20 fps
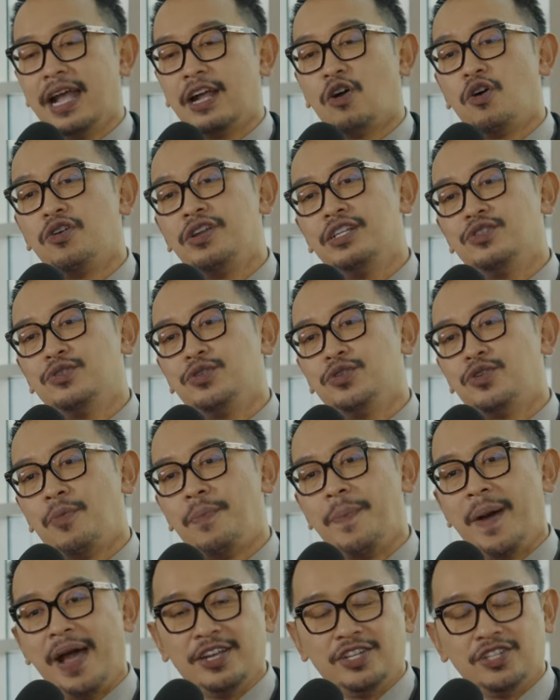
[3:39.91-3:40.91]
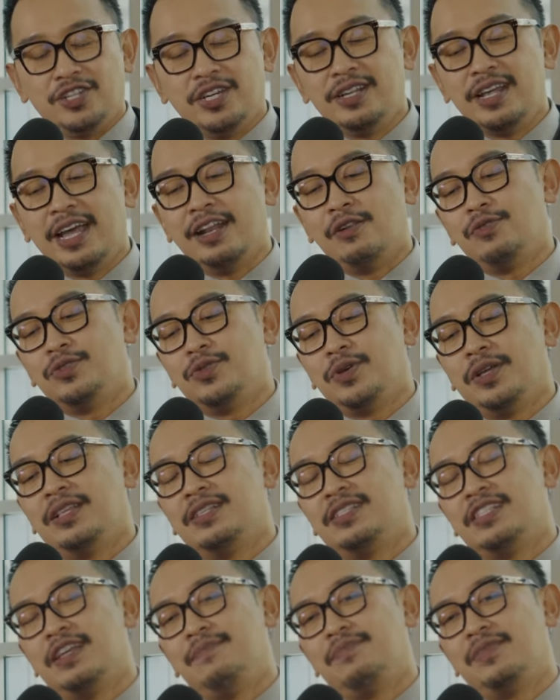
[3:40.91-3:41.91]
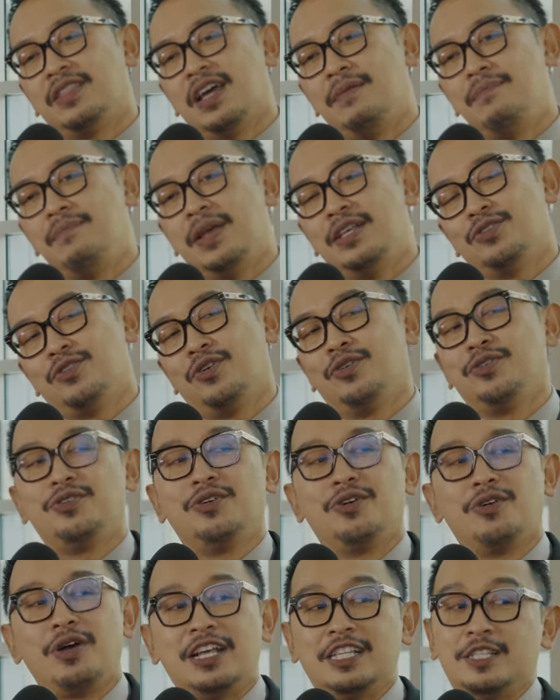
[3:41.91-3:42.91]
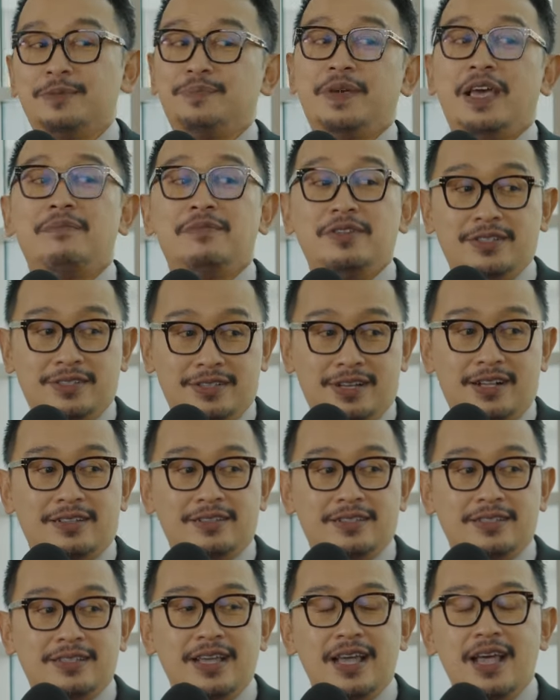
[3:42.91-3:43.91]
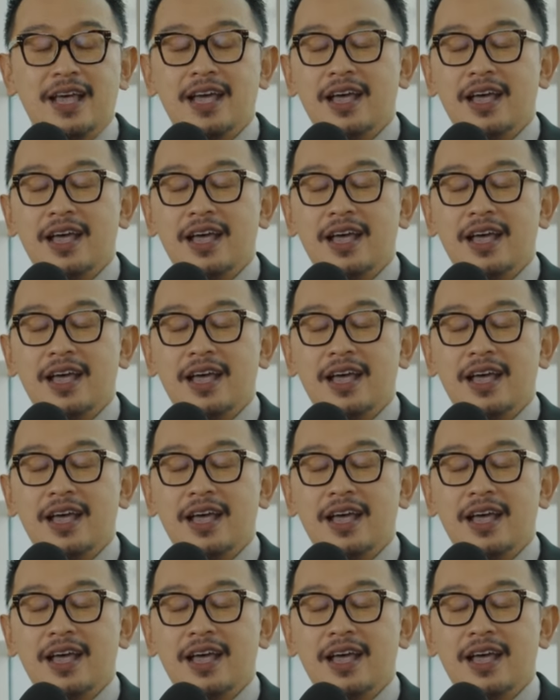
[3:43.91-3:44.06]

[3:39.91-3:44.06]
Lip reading: according to your passion and also at the same time based on your SPM results.